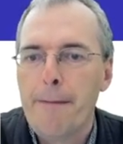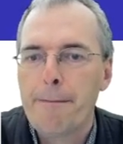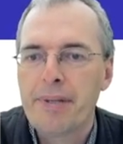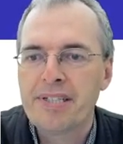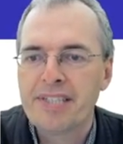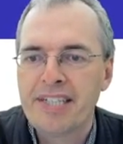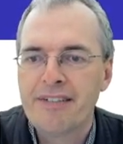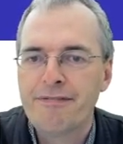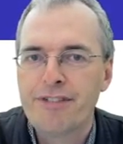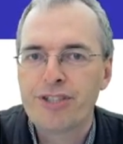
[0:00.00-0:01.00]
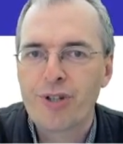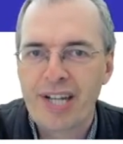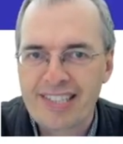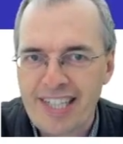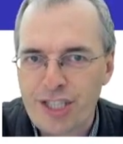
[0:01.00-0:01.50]
built-in
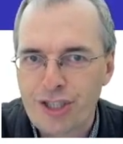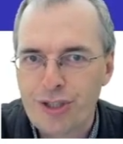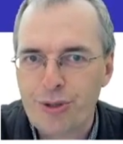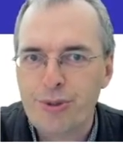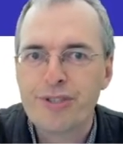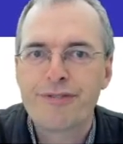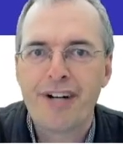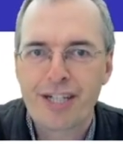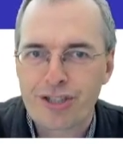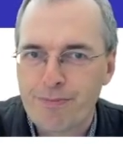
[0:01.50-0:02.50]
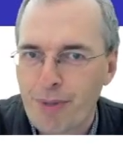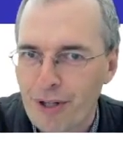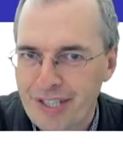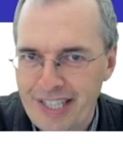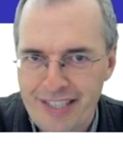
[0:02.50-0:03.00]
visualization tools, function
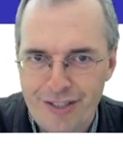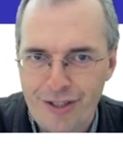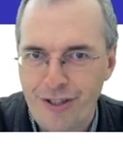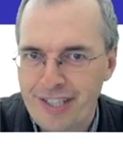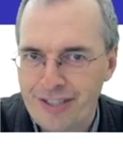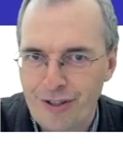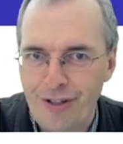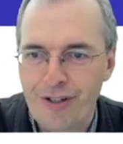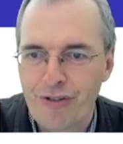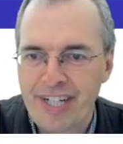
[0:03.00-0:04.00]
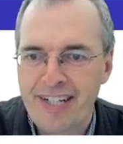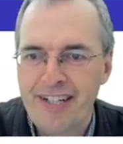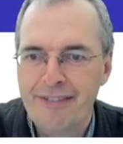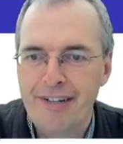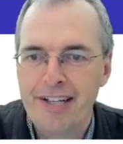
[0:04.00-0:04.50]
plotting, and so on is all
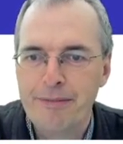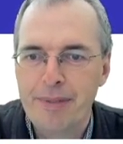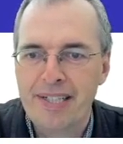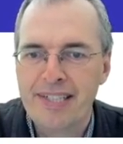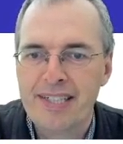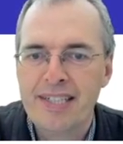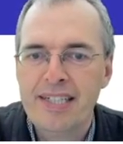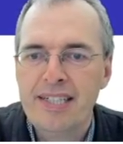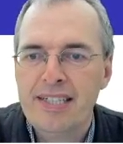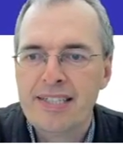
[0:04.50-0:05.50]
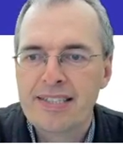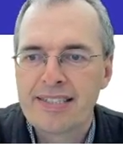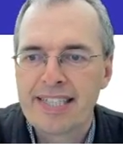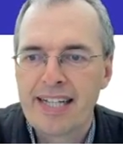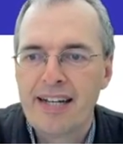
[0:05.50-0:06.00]
readily available in a
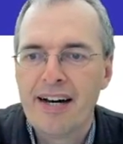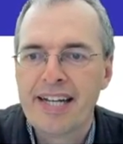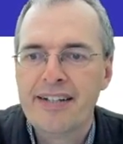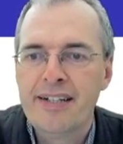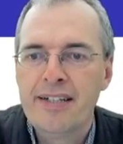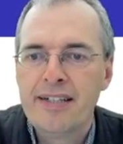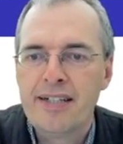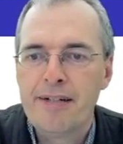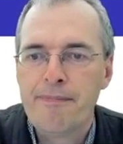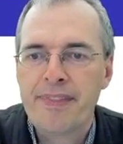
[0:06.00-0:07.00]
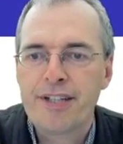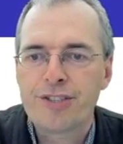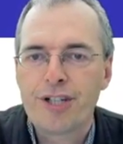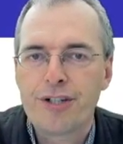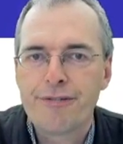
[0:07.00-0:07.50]
single line um,
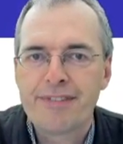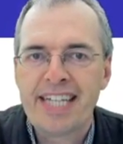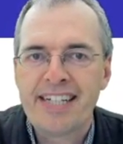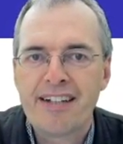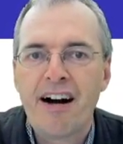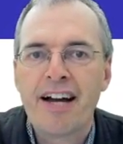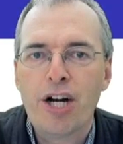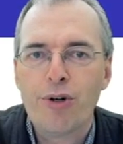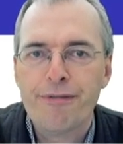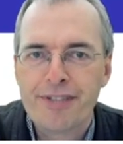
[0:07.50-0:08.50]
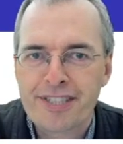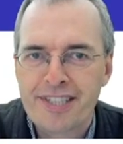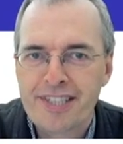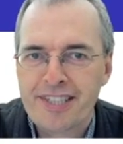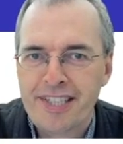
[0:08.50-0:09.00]
there's a lot of data I.O.
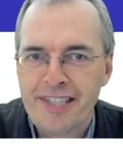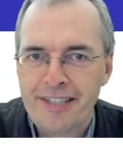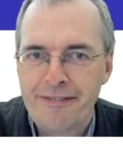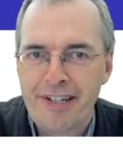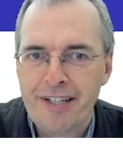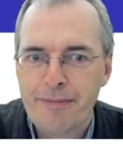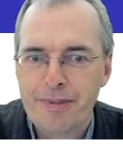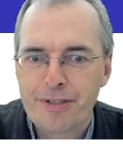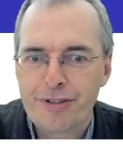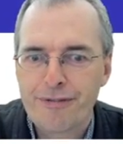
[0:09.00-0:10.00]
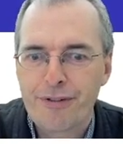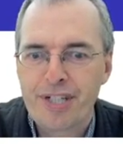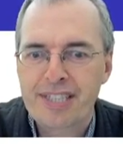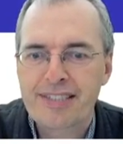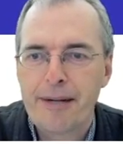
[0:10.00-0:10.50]
facility available. So for
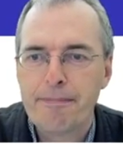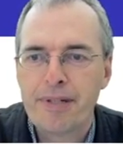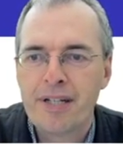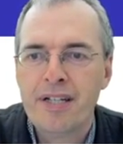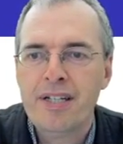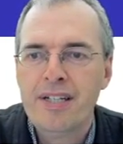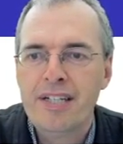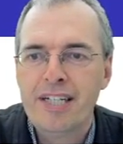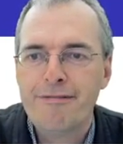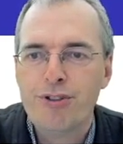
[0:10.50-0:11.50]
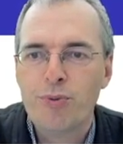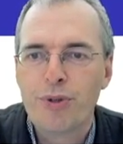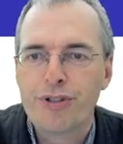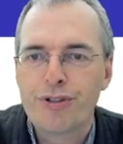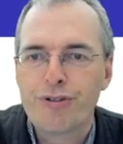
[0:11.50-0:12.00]
example, if you
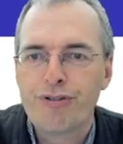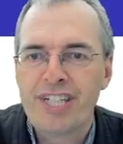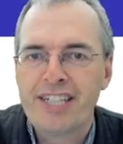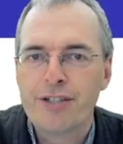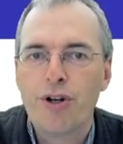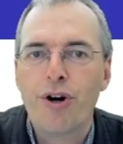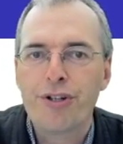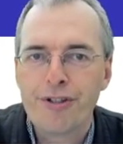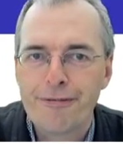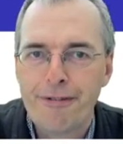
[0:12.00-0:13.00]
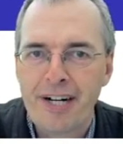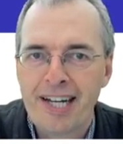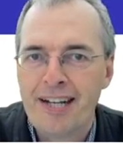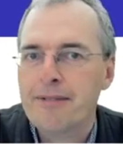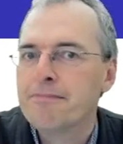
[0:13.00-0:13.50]
want to read an audio
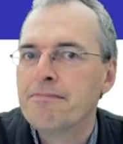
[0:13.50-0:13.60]
file,